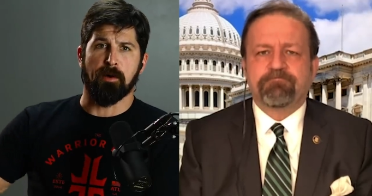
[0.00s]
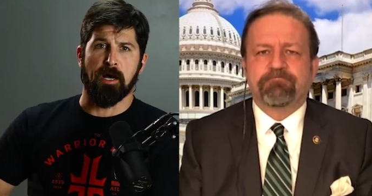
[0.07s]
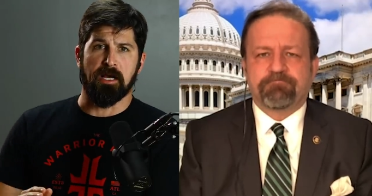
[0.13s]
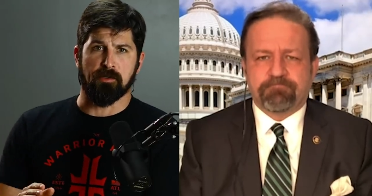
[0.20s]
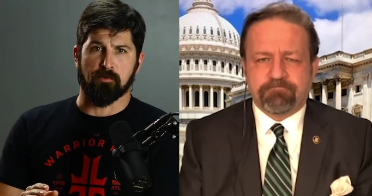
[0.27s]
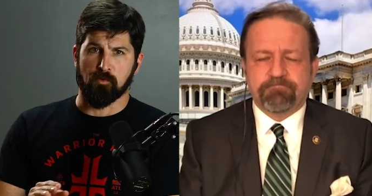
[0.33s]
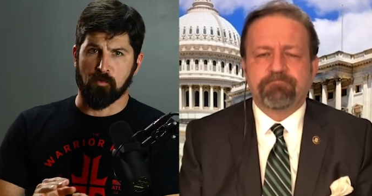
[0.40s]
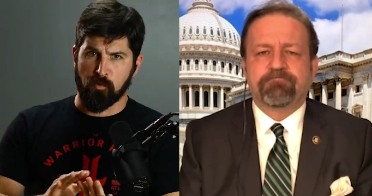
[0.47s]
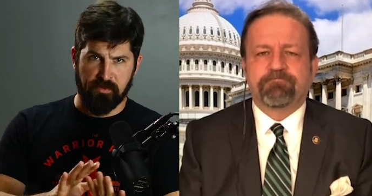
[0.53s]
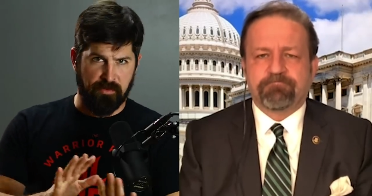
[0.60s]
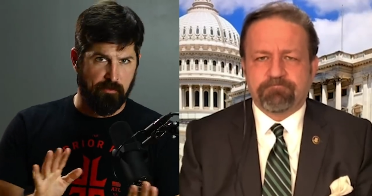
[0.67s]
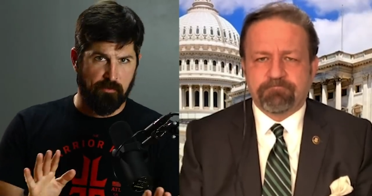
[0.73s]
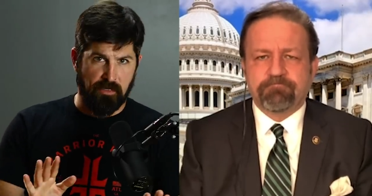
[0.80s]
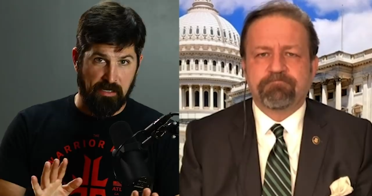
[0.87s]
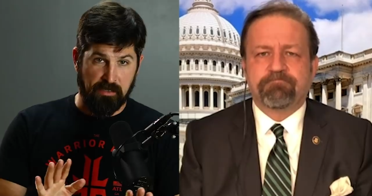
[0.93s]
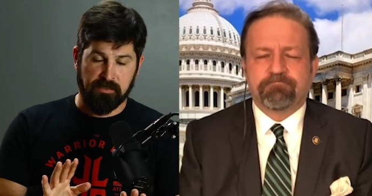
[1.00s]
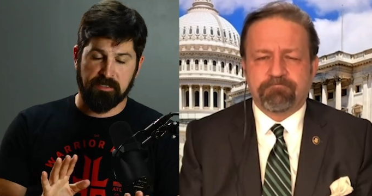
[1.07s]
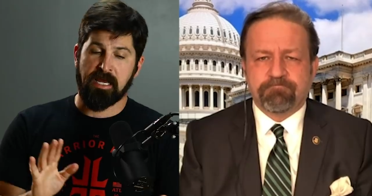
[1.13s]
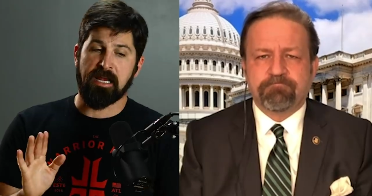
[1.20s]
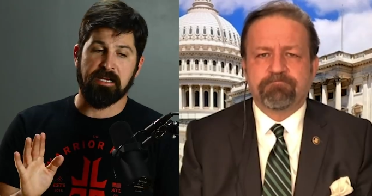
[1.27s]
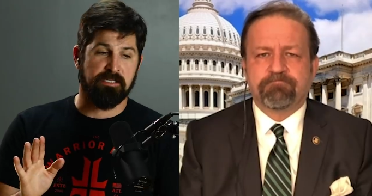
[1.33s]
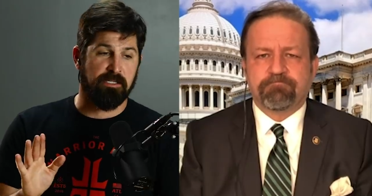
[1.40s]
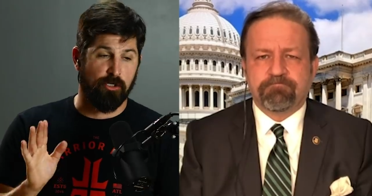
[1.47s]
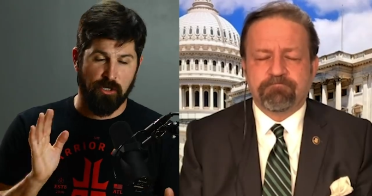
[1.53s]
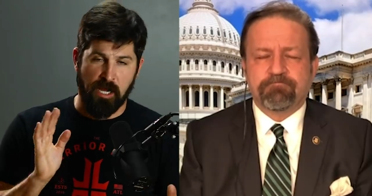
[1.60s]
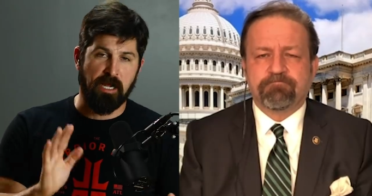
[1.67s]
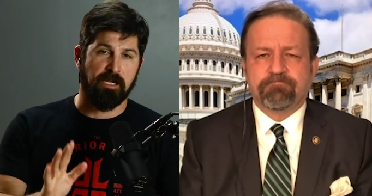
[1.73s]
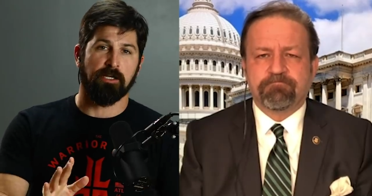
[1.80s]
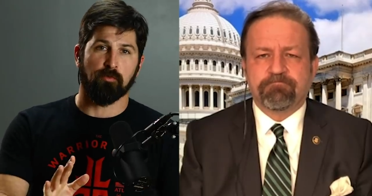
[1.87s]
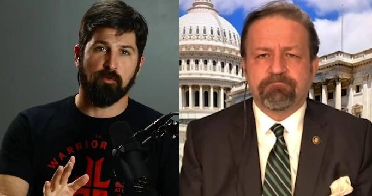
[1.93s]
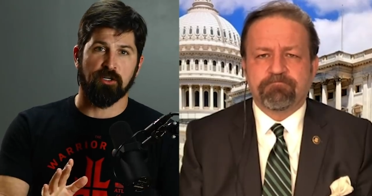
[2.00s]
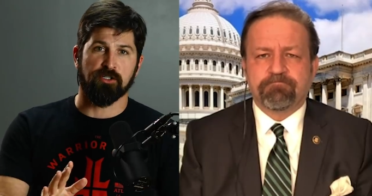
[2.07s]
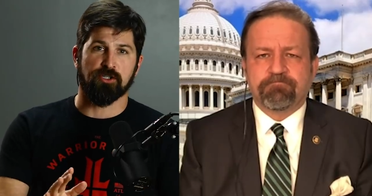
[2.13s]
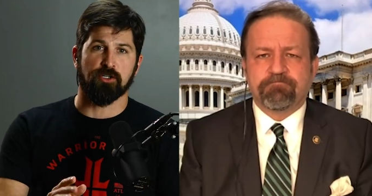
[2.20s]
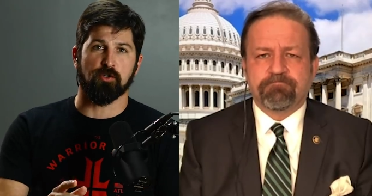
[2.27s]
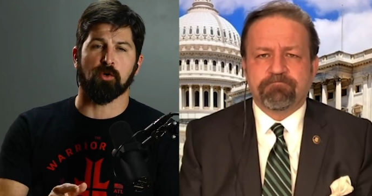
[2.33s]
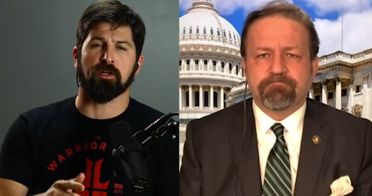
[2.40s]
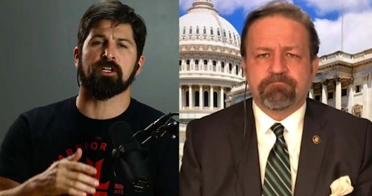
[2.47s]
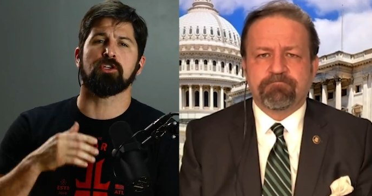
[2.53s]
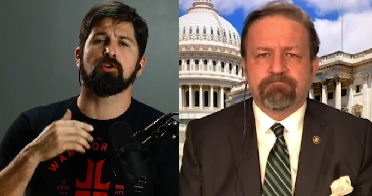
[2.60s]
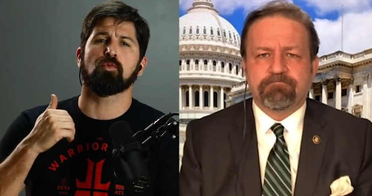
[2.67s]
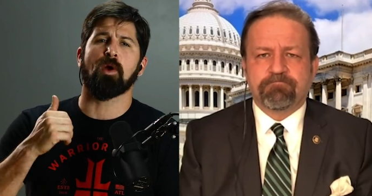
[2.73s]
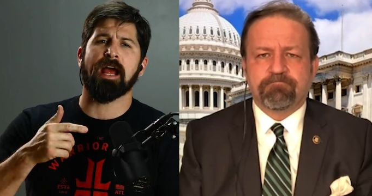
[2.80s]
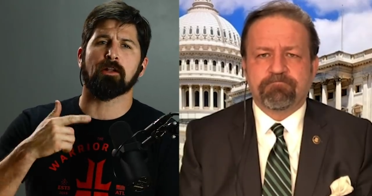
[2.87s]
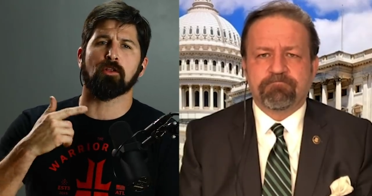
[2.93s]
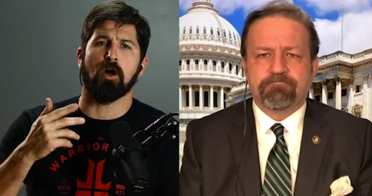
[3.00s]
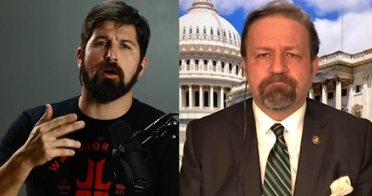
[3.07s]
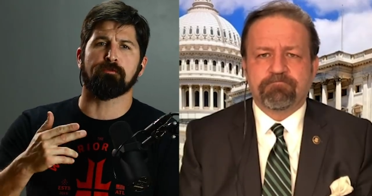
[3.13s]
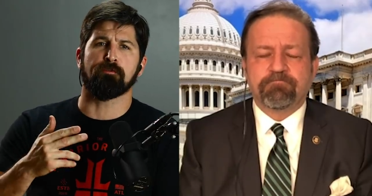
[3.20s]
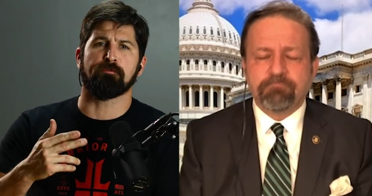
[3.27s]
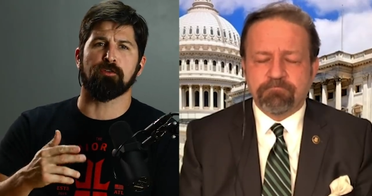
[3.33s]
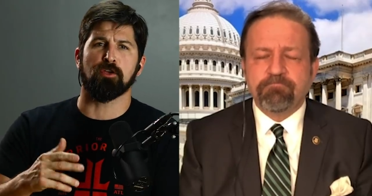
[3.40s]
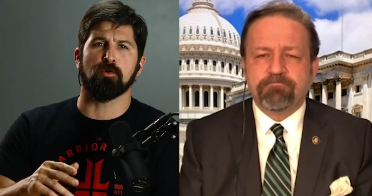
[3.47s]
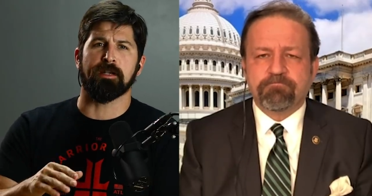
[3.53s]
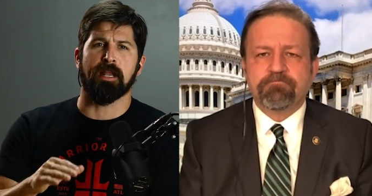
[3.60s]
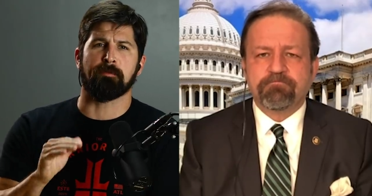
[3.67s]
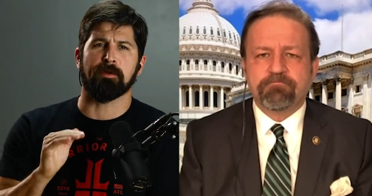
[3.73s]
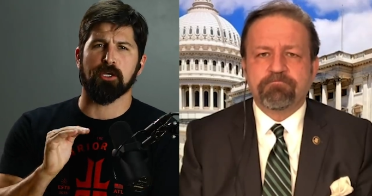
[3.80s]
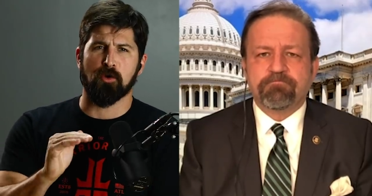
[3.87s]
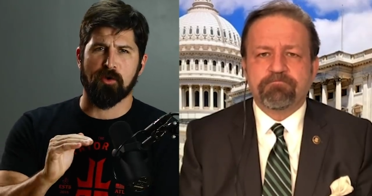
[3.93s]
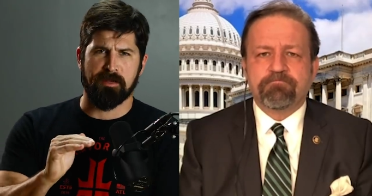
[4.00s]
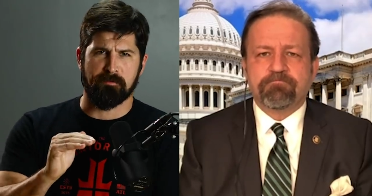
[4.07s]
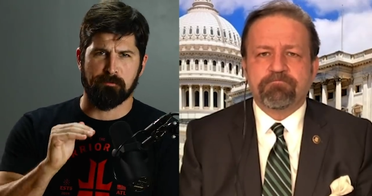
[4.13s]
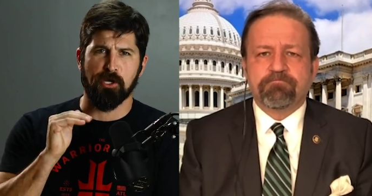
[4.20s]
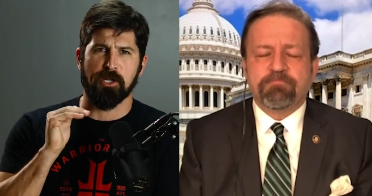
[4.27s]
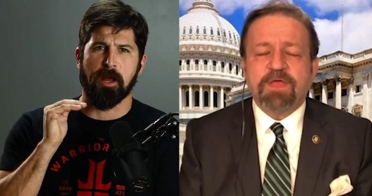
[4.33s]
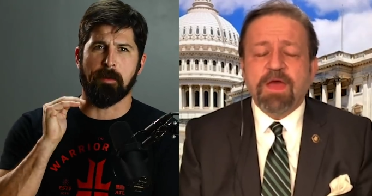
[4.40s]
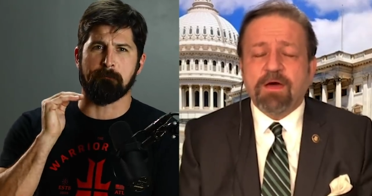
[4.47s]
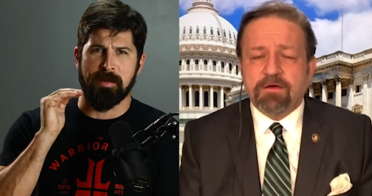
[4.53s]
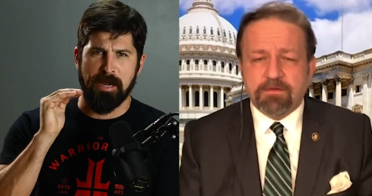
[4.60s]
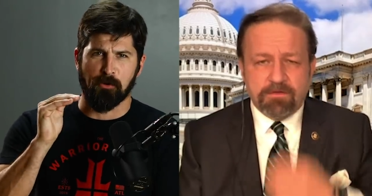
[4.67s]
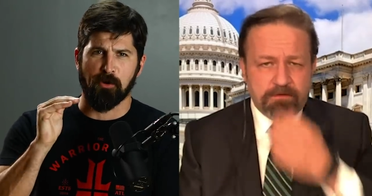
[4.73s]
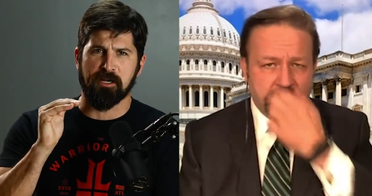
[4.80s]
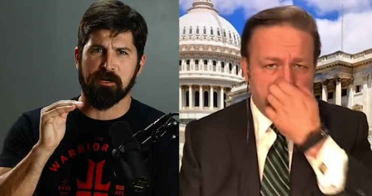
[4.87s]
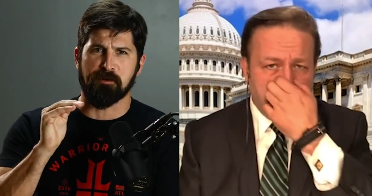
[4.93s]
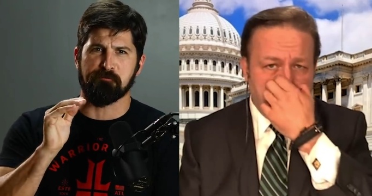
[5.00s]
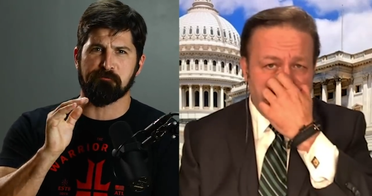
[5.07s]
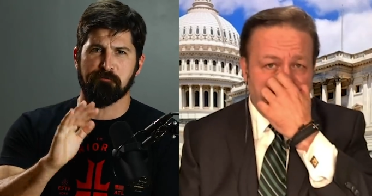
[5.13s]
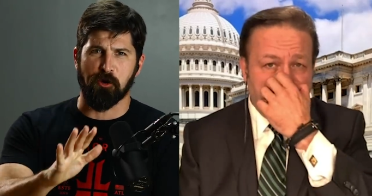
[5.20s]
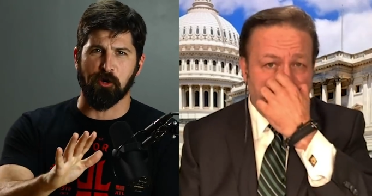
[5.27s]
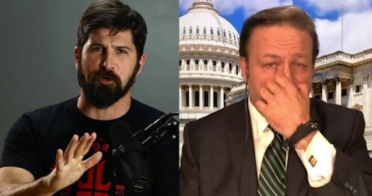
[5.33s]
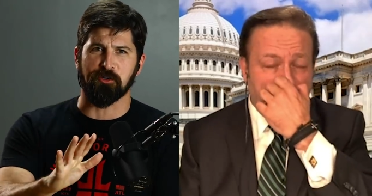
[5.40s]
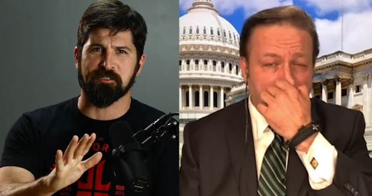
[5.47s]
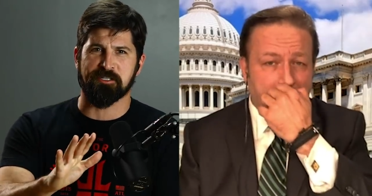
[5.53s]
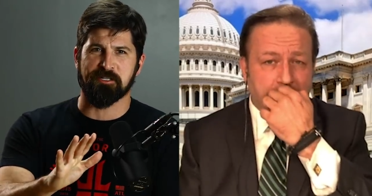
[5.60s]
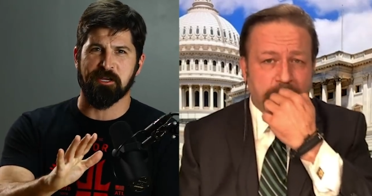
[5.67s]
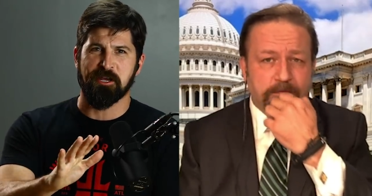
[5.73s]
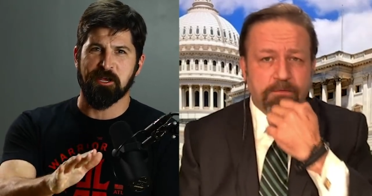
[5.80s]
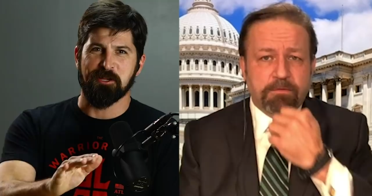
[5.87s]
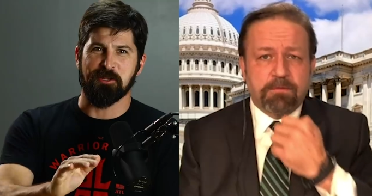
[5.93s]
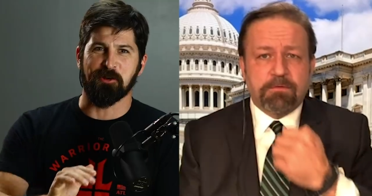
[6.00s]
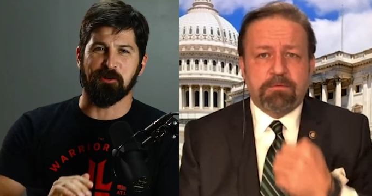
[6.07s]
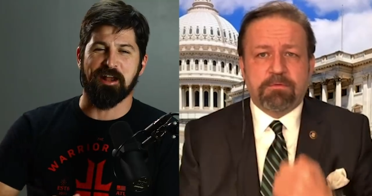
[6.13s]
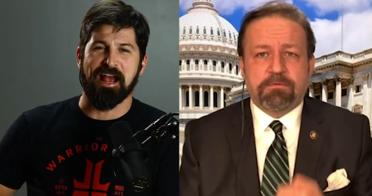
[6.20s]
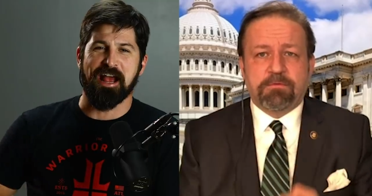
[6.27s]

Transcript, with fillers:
Speaker 1: But with, in case they're not going to rush the door, can you rattle off a few? And I'm going to go ahead and put yeah. America First, your